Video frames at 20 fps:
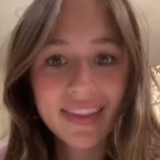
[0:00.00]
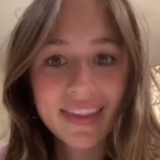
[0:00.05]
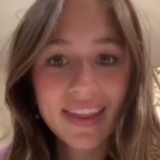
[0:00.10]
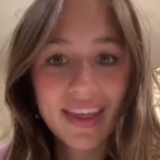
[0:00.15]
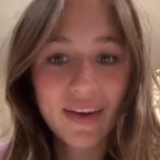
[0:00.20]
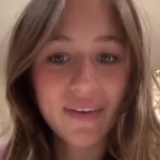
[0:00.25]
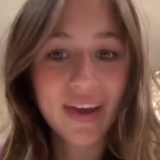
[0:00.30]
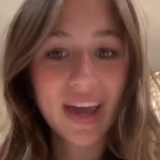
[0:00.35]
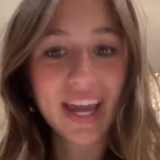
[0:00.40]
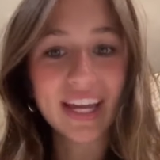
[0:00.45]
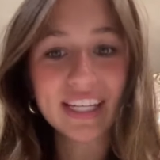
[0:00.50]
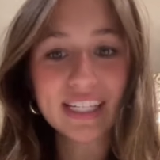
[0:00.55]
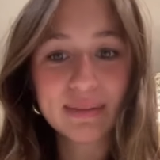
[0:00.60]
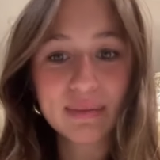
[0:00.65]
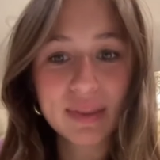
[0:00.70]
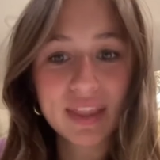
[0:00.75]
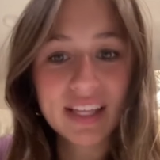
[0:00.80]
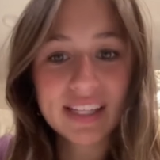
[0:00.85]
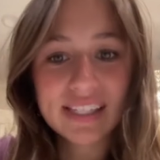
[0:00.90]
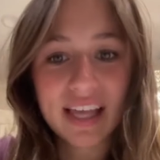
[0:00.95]
Okay, just put
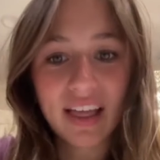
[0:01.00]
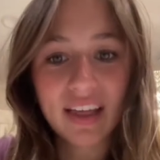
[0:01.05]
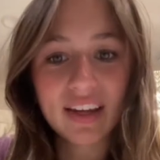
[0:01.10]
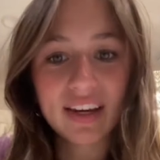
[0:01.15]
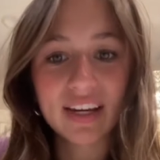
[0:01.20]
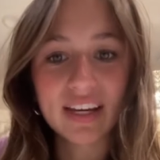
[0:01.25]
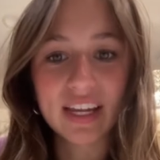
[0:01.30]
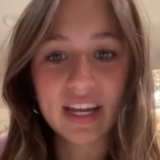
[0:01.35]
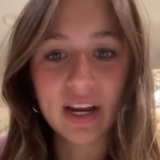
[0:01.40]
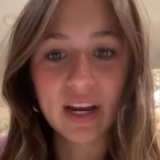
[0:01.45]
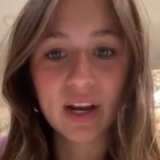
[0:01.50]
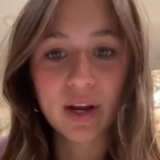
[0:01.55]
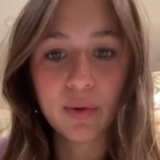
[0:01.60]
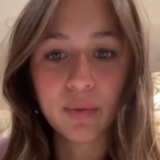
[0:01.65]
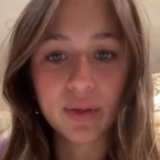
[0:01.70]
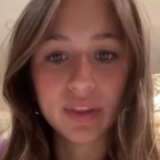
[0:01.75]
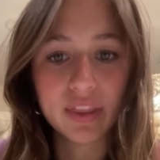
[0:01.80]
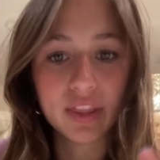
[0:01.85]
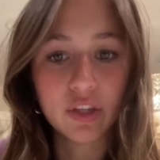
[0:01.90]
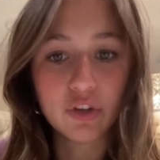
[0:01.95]
the salad in here with
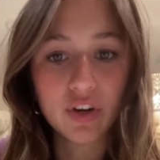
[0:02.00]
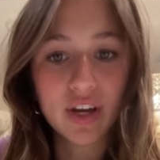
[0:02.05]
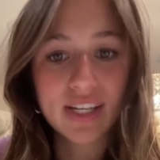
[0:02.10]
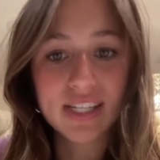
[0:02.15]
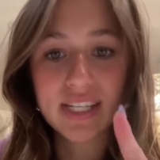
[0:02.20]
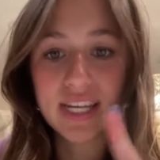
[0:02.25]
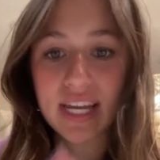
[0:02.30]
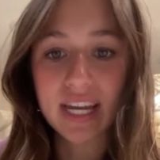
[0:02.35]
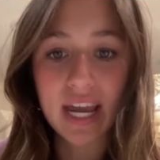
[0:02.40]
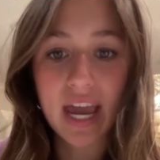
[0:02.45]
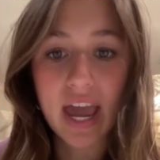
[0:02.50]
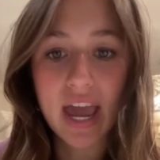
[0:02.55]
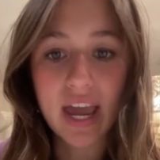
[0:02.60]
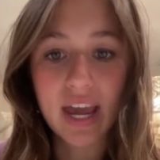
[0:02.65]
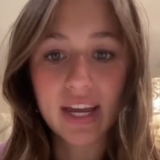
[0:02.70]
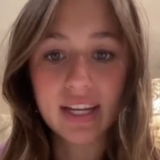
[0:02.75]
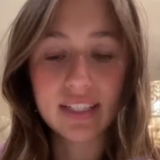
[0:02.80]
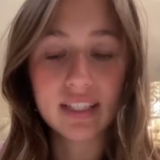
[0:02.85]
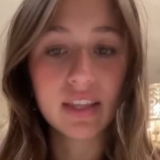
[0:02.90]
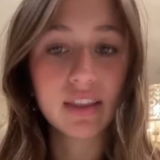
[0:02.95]
the dressing Ow.
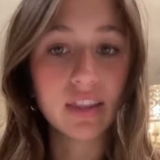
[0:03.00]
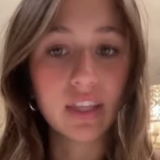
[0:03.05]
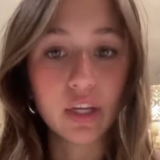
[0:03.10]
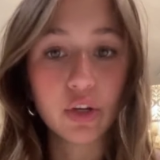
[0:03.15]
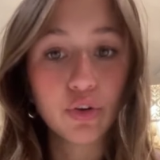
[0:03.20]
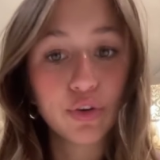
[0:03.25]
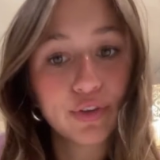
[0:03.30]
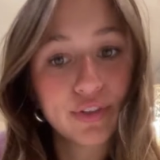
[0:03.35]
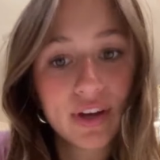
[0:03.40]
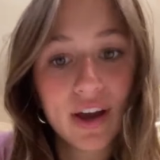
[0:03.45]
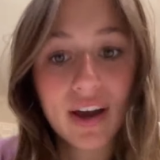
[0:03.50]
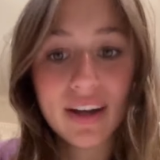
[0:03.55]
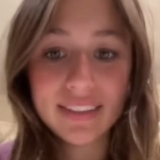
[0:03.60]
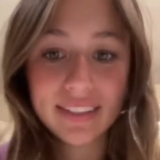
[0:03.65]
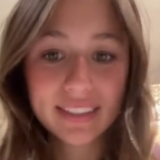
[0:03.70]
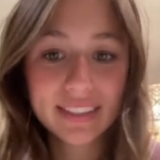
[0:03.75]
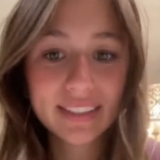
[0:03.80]
and the croutons.